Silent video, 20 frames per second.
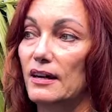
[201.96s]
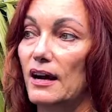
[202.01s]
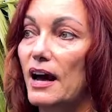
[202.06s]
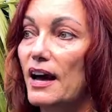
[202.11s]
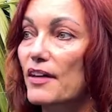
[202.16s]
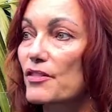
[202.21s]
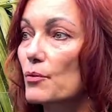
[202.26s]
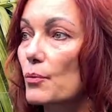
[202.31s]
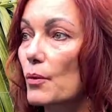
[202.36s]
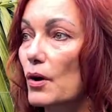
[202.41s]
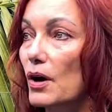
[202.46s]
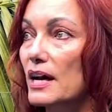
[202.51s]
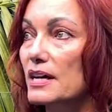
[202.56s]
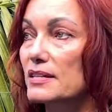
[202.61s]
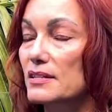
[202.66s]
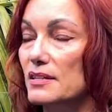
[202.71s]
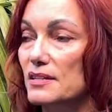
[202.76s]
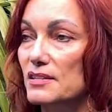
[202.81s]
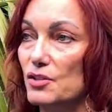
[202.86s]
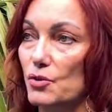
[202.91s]

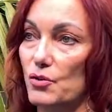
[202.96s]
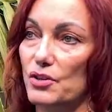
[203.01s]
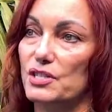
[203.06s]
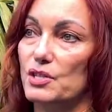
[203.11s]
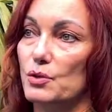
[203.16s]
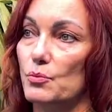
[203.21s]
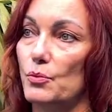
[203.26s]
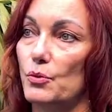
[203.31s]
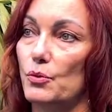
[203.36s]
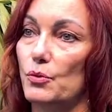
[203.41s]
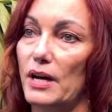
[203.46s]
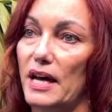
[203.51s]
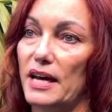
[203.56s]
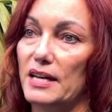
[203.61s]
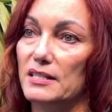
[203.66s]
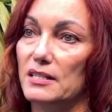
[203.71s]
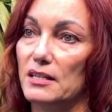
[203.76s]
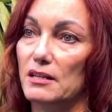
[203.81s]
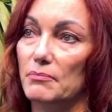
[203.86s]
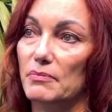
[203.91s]
Otherwise, it's crystal ball
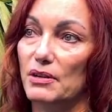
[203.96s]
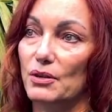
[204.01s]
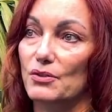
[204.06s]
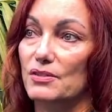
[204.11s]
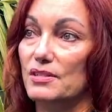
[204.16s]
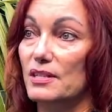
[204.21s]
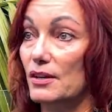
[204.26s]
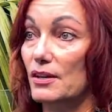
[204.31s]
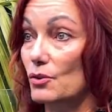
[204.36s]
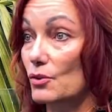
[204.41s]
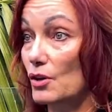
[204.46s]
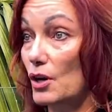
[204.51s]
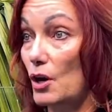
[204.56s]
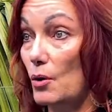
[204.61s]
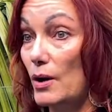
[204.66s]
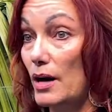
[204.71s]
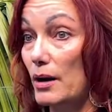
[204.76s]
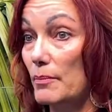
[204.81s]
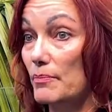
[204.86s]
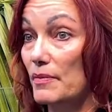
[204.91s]
gazing because they could
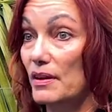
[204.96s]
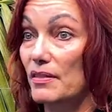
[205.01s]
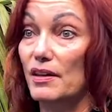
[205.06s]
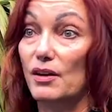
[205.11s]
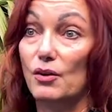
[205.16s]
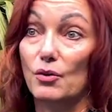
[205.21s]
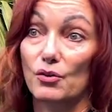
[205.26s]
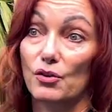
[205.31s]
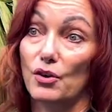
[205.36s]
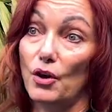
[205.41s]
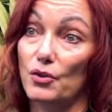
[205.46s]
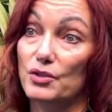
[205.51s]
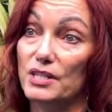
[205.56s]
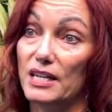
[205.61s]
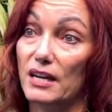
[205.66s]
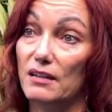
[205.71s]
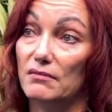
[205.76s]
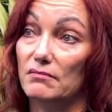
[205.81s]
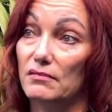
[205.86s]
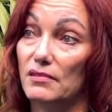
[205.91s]
go up and they could go
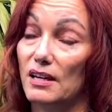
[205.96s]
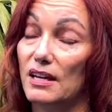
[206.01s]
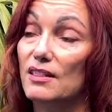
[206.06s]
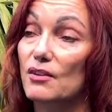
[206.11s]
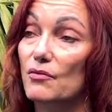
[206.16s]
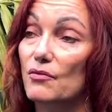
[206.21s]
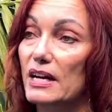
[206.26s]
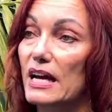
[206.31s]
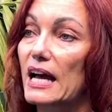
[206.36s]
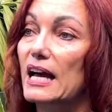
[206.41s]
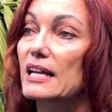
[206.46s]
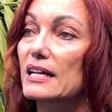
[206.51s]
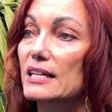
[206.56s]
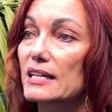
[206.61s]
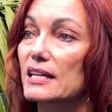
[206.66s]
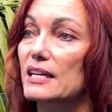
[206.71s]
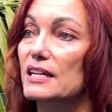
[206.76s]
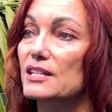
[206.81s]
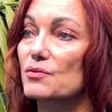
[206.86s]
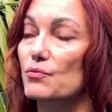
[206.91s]
down. And the
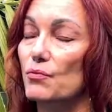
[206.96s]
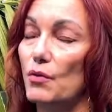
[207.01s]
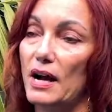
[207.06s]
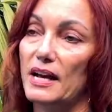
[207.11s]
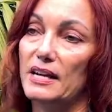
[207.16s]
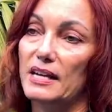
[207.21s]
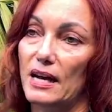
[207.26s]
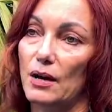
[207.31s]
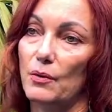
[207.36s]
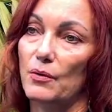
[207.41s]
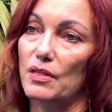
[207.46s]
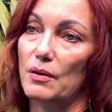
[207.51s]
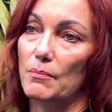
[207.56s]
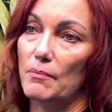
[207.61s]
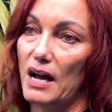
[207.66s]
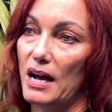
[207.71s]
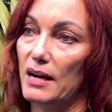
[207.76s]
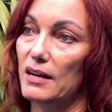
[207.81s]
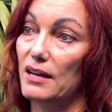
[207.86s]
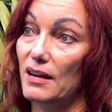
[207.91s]
reality is right now in the
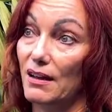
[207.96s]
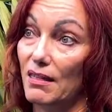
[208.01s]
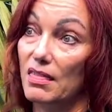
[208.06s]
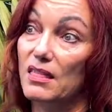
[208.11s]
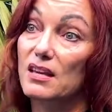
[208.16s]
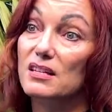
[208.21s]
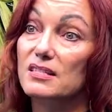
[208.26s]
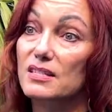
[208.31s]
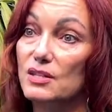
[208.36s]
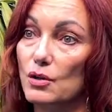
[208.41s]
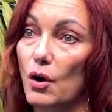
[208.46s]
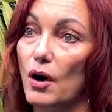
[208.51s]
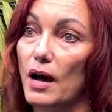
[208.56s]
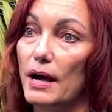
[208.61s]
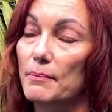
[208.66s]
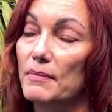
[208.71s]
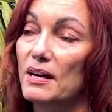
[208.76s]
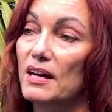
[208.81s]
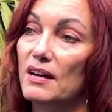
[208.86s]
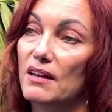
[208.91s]
market at this
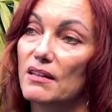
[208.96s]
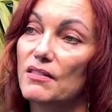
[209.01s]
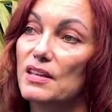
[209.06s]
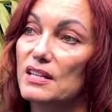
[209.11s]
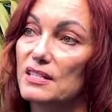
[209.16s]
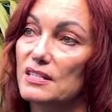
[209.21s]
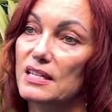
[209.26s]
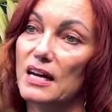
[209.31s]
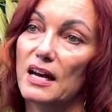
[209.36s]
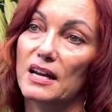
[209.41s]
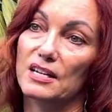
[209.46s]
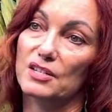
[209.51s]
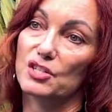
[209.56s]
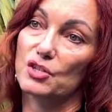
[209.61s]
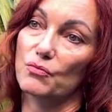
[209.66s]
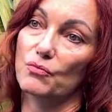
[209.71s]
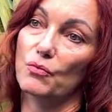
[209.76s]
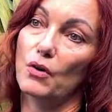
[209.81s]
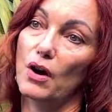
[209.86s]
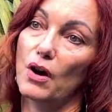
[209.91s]
time, they're starting
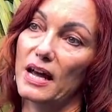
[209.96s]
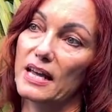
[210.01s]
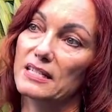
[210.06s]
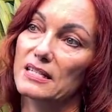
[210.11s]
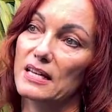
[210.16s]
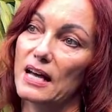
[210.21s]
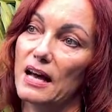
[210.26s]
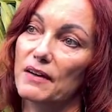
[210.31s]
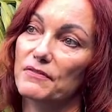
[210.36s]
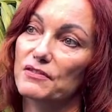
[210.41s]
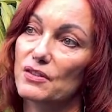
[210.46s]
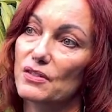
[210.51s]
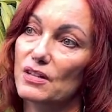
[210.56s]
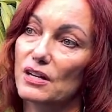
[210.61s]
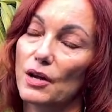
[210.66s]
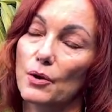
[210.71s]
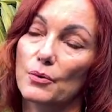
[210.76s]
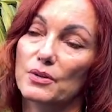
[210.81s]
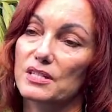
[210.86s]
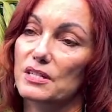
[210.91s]
to rise after the
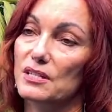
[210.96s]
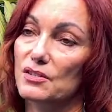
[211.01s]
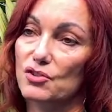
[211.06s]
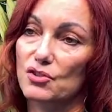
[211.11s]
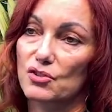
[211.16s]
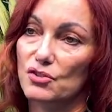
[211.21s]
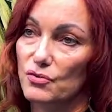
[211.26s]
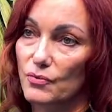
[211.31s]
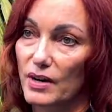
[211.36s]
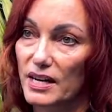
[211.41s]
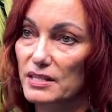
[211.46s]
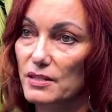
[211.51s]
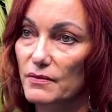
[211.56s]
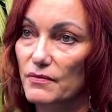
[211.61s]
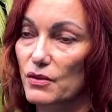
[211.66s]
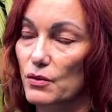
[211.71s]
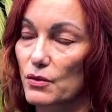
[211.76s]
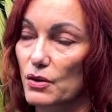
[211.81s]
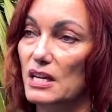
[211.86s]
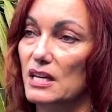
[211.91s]
lowest interest rates in
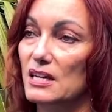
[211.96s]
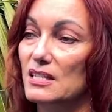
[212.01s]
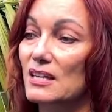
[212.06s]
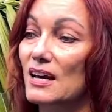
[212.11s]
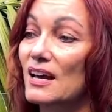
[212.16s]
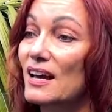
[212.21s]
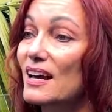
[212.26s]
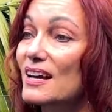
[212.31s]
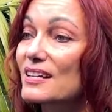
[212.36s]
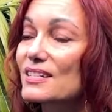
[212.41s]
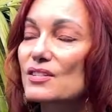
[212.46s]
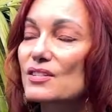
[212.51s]
30 years. It's